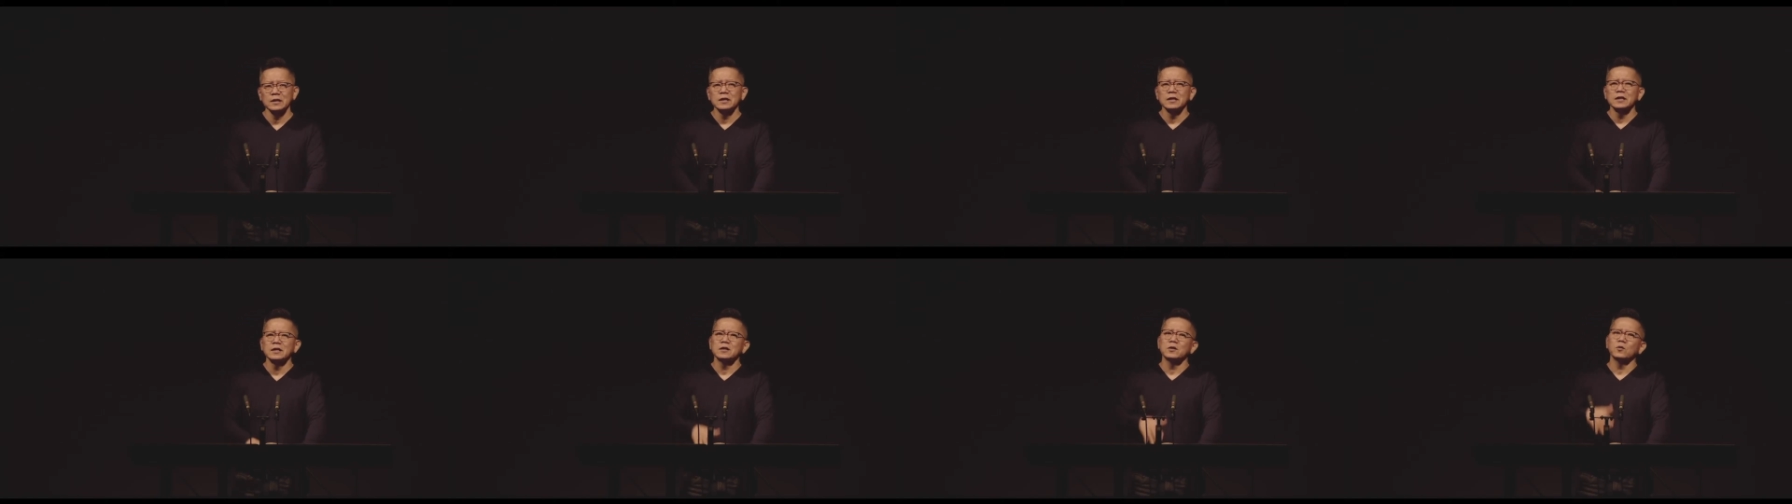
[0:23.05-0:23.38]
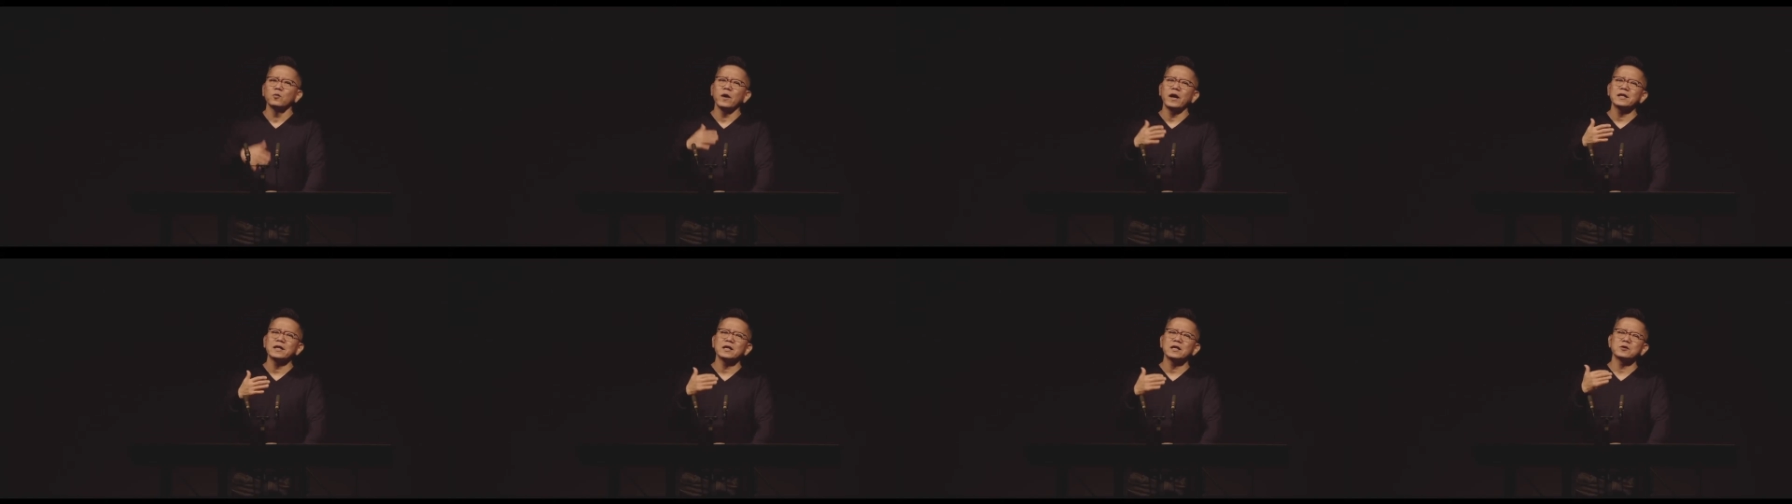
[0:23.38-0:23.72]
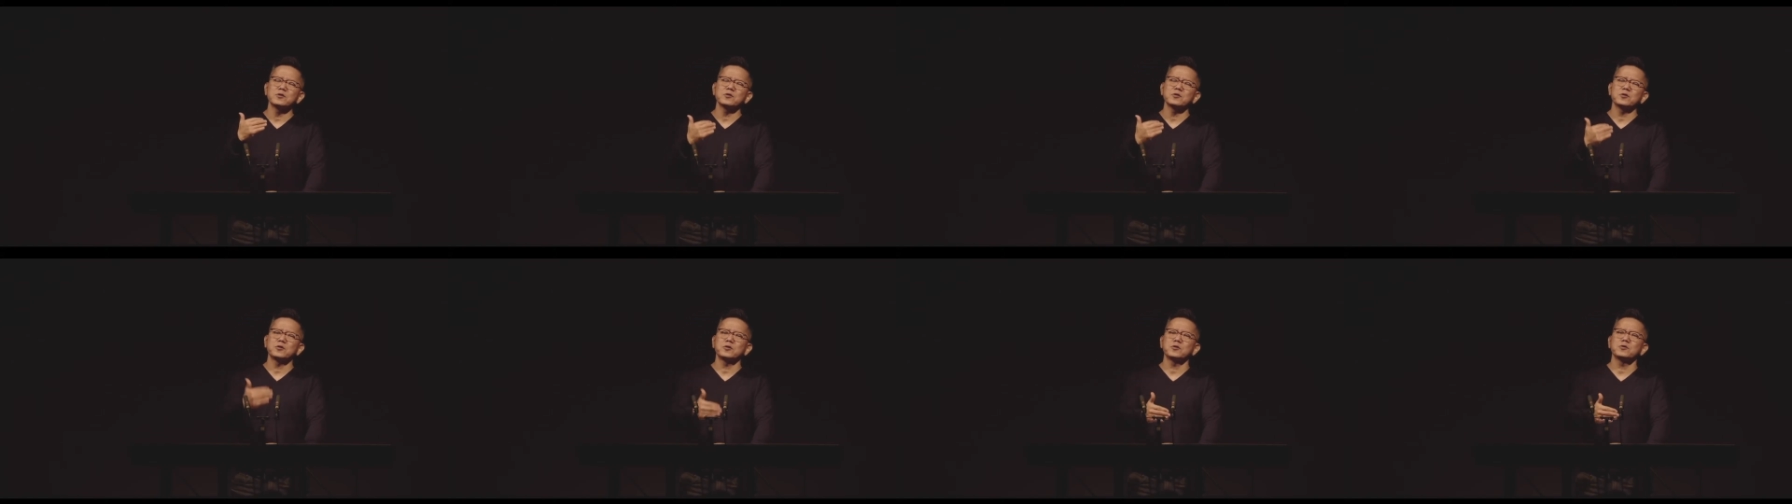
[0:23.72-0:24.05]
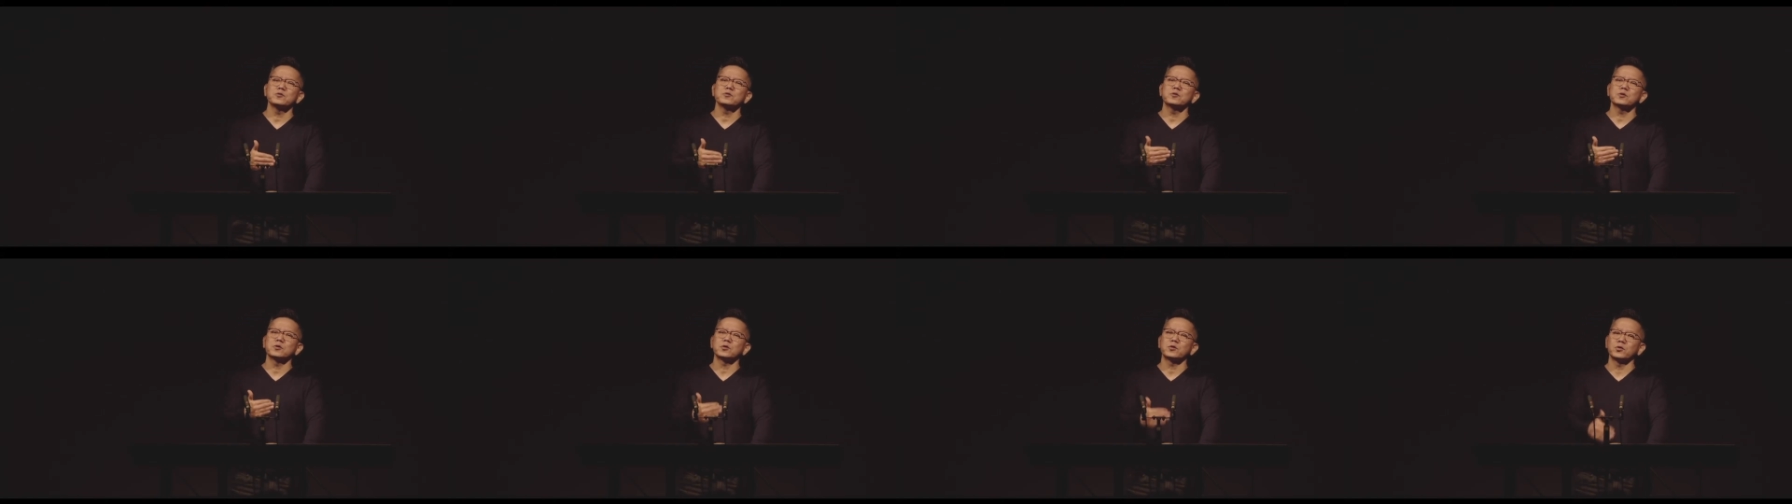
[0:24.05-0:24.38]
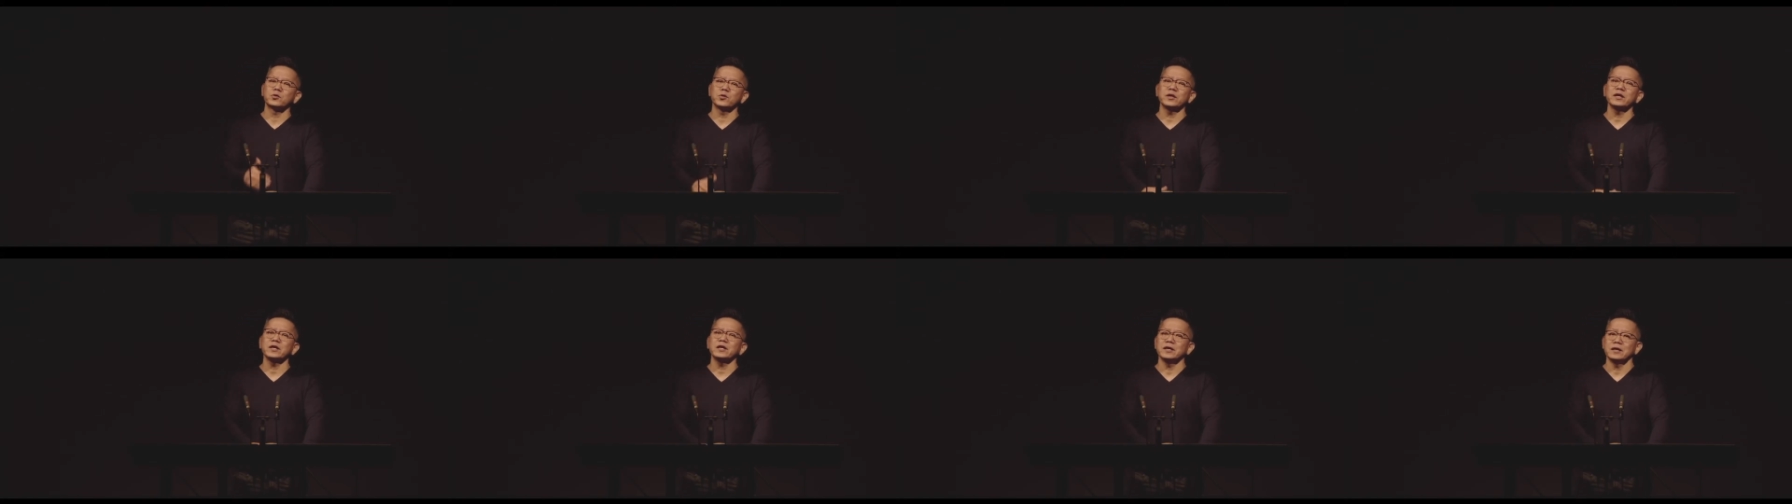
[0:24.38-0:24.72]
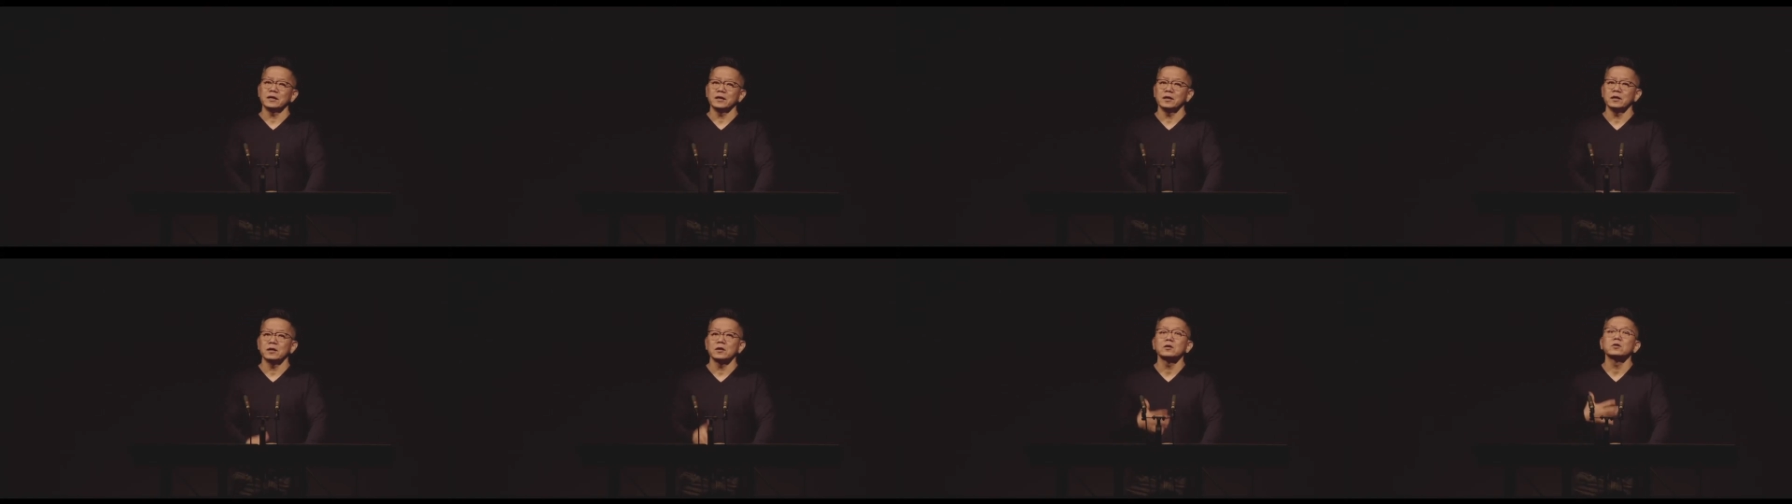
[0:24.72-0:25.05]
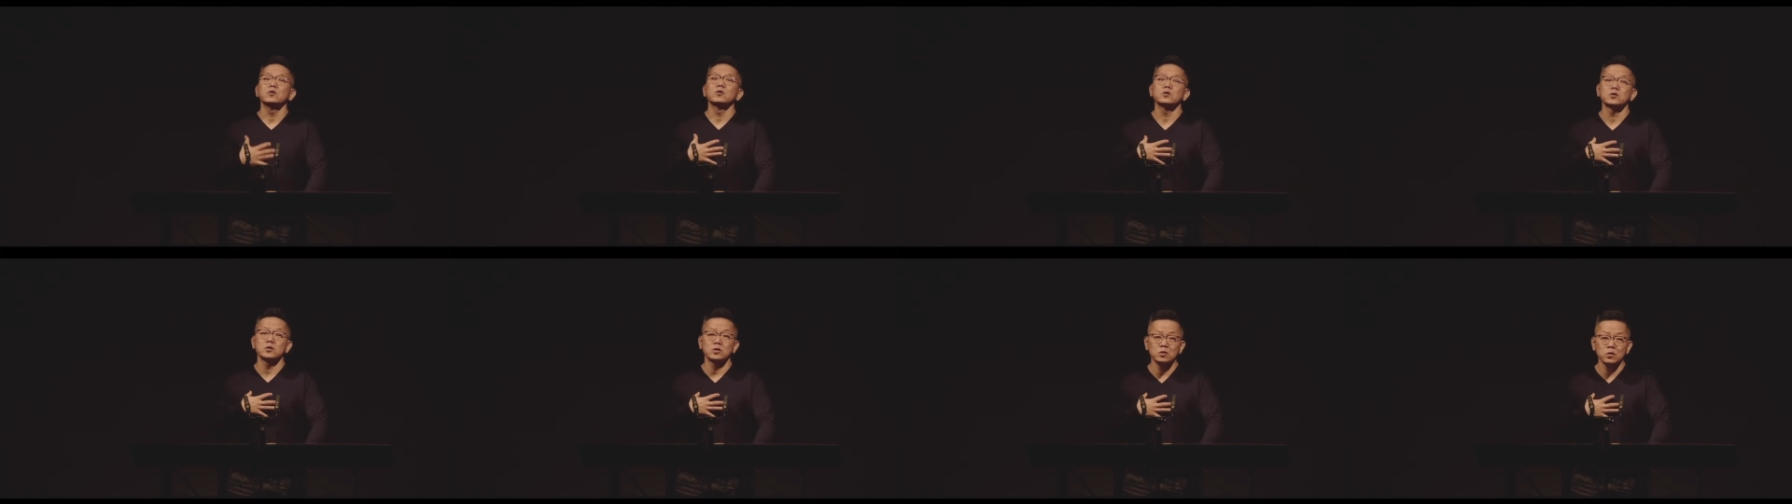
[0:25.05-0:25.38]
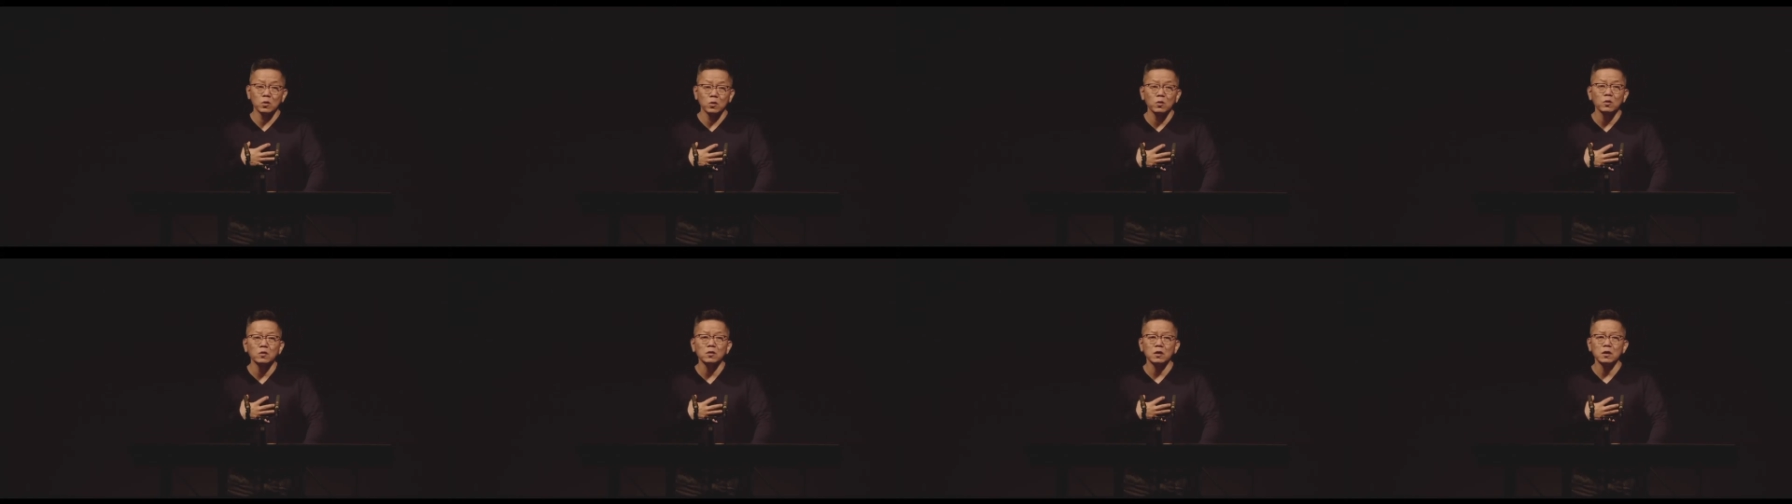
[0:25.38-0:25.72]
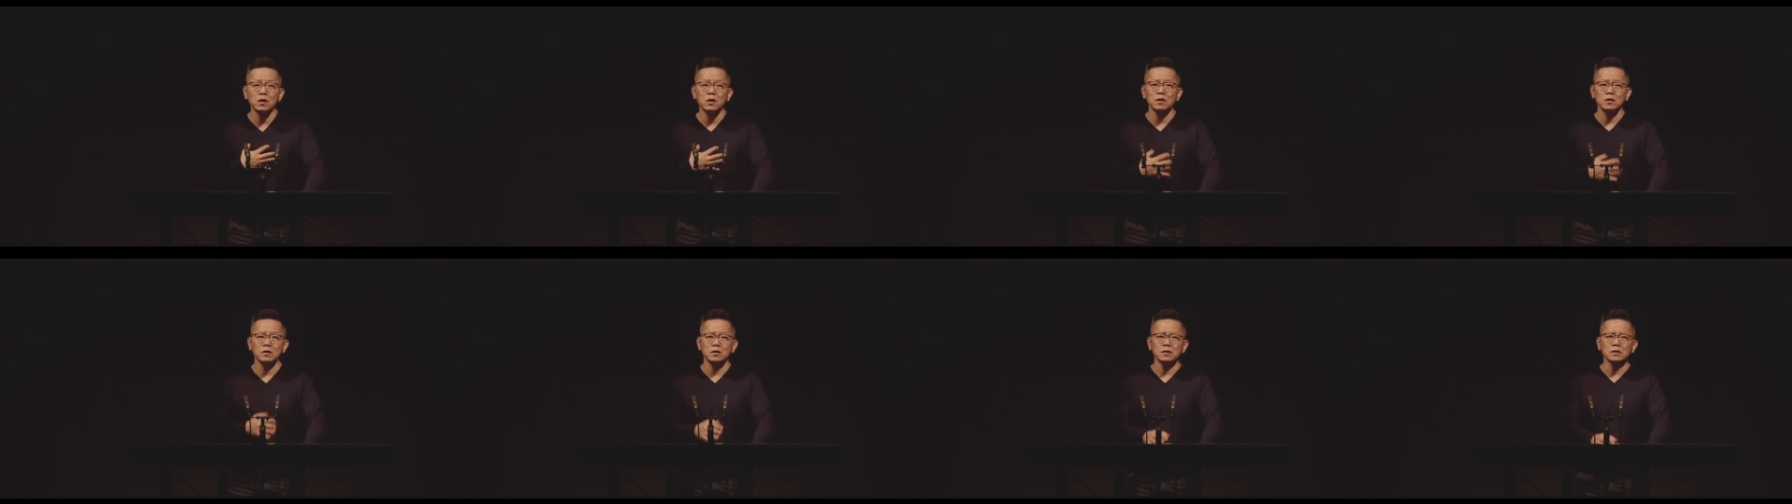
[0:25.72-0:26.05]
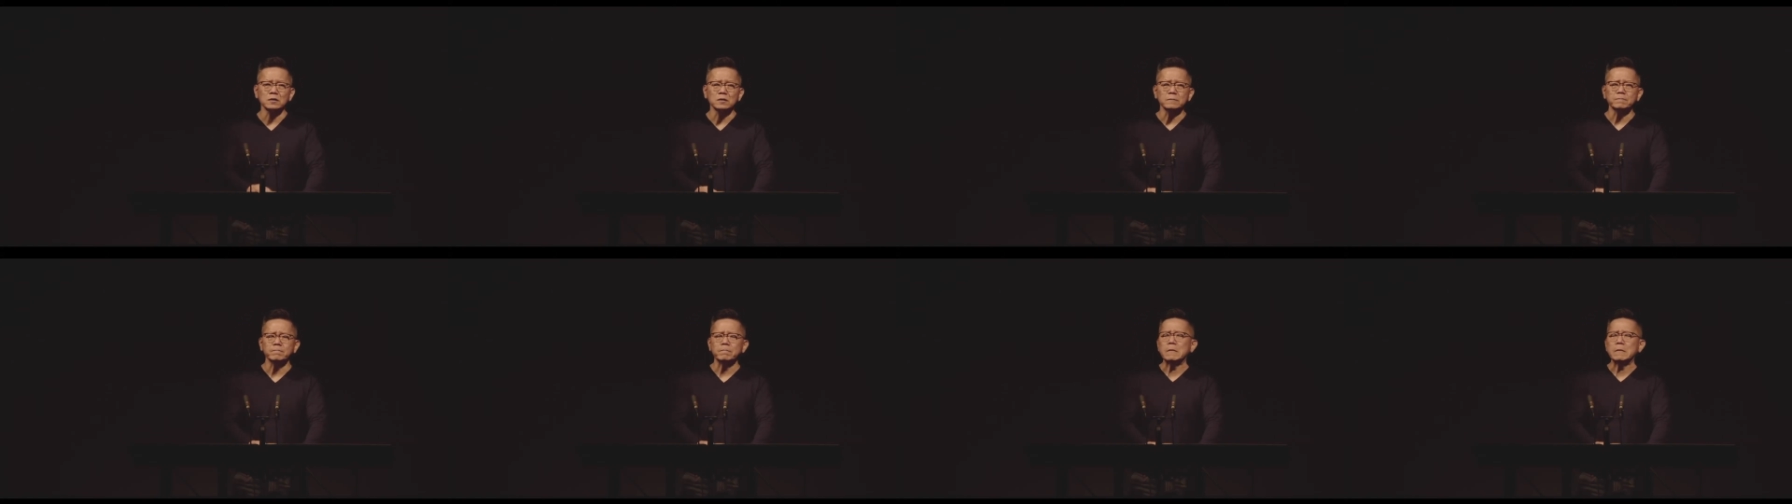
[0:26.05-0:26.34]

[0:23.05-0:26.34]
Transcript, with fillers: The way that you cure greed, your soul hunger,